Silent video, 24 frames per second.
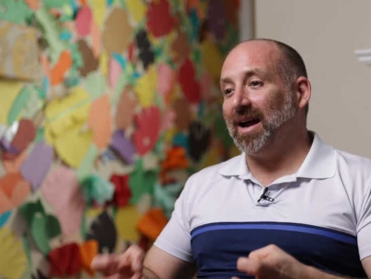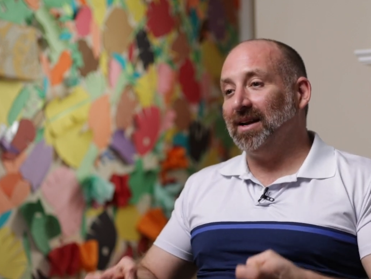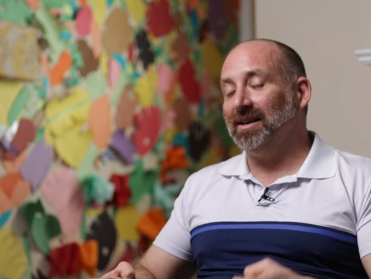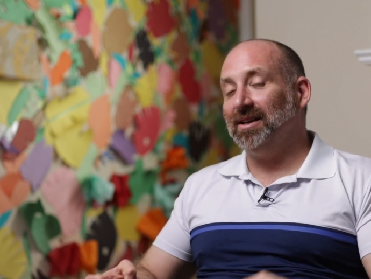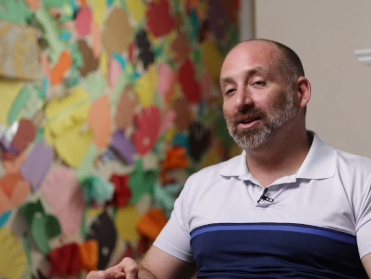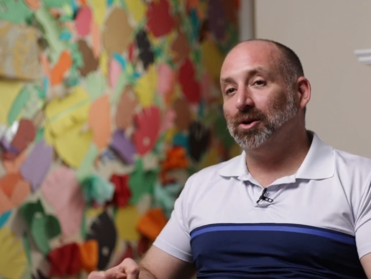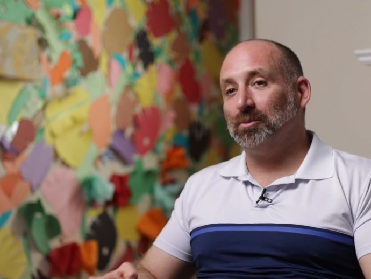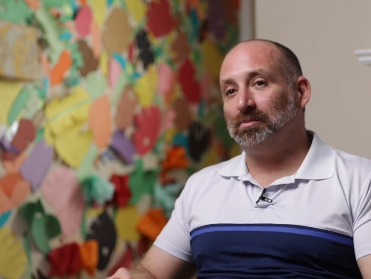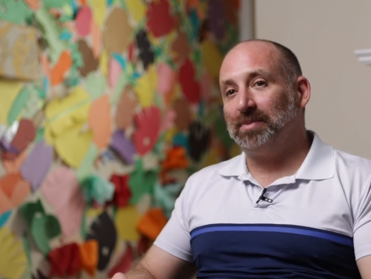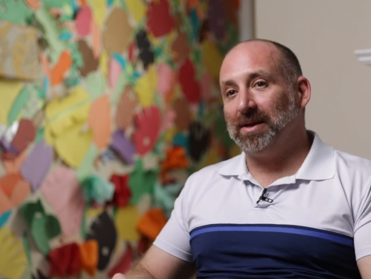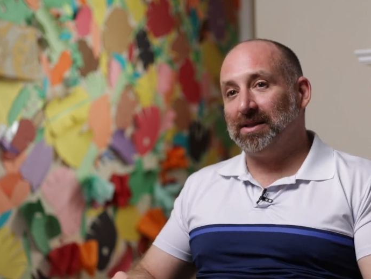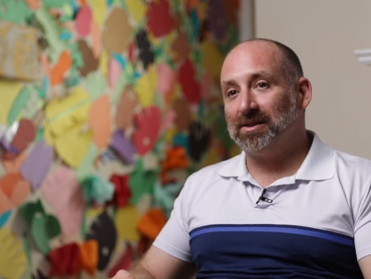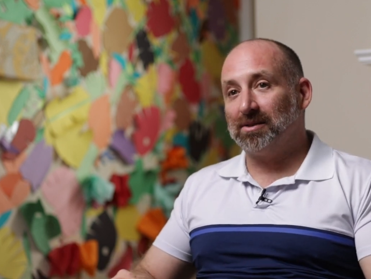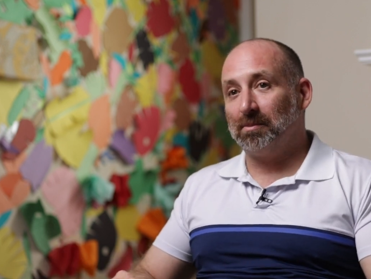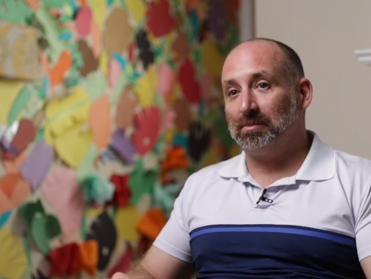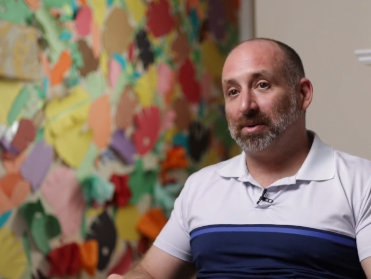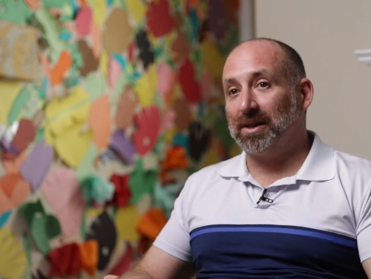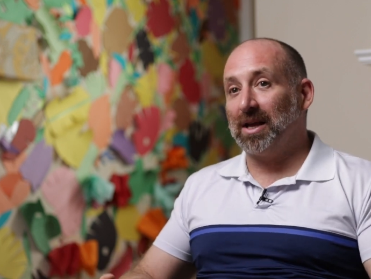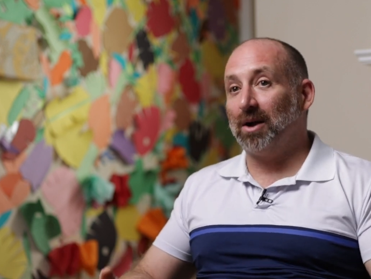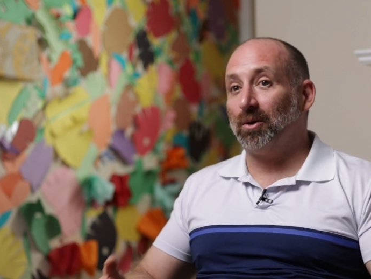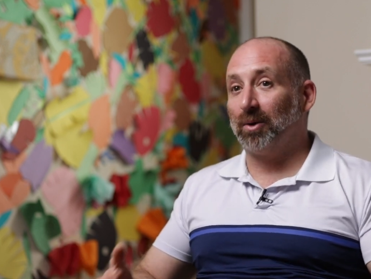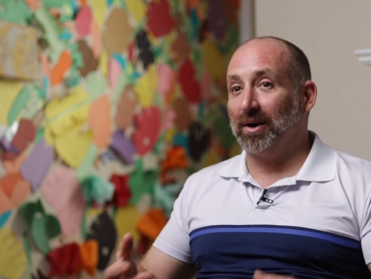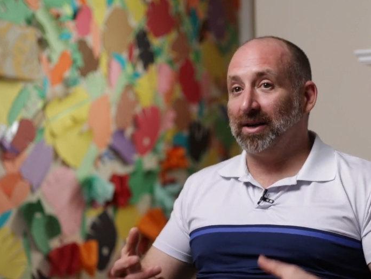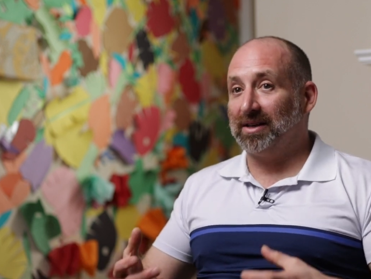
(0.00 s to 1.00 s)
ideal pizza,
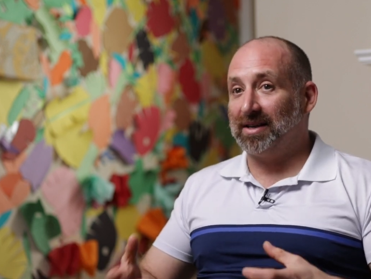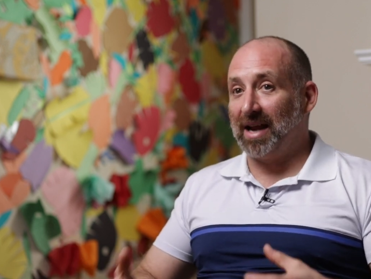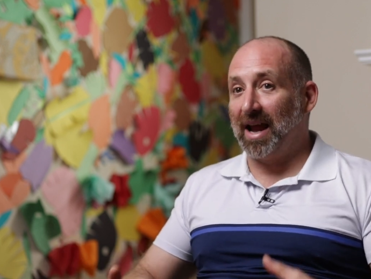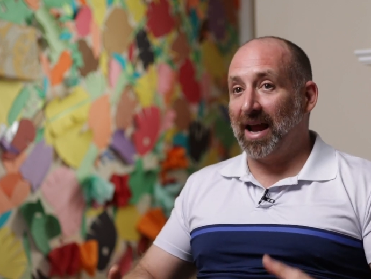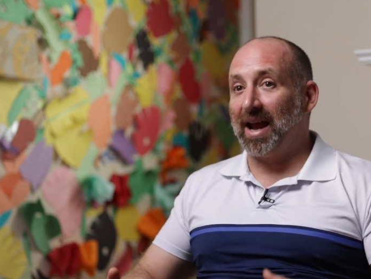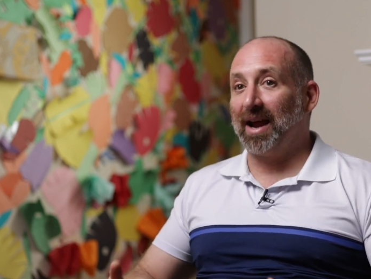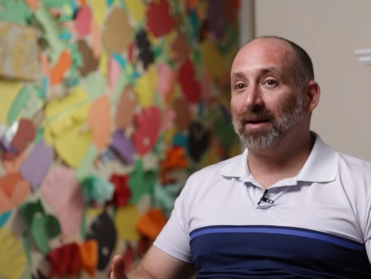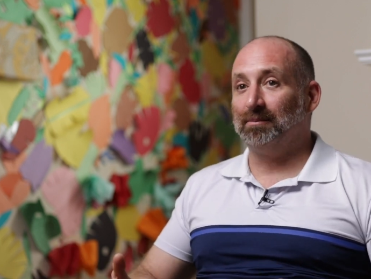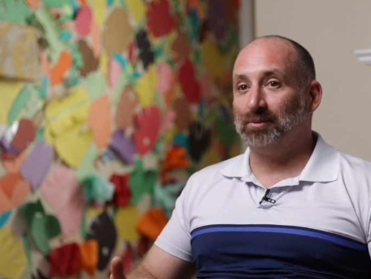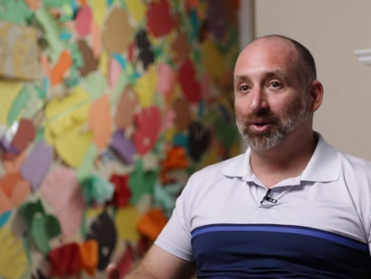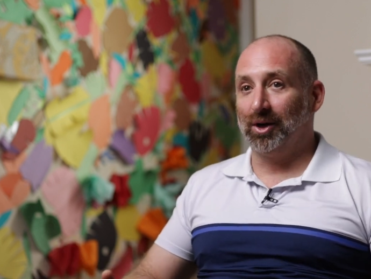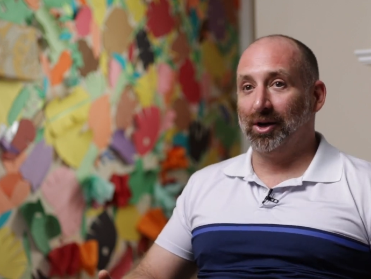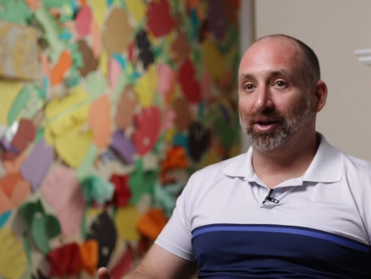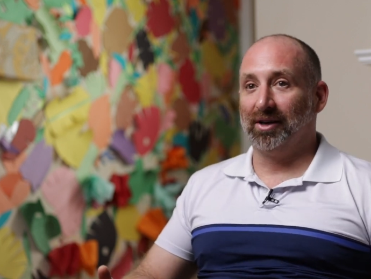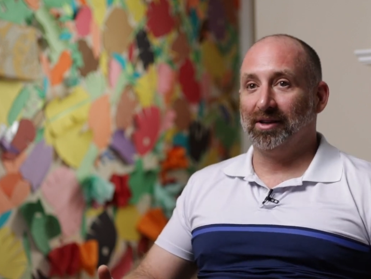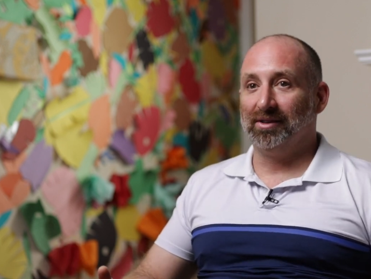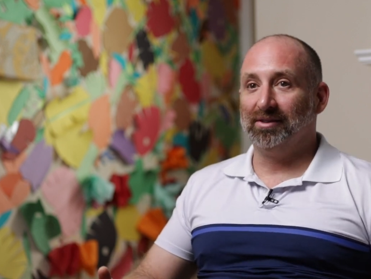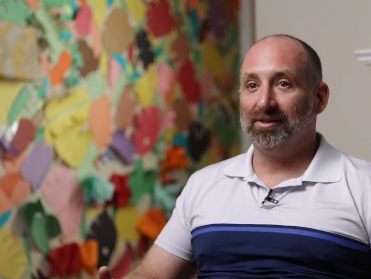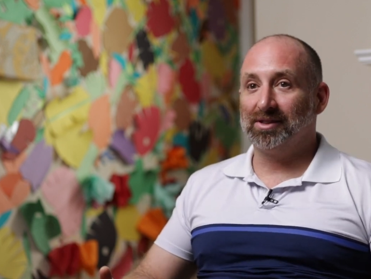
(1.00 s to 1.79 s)
but they were damn good.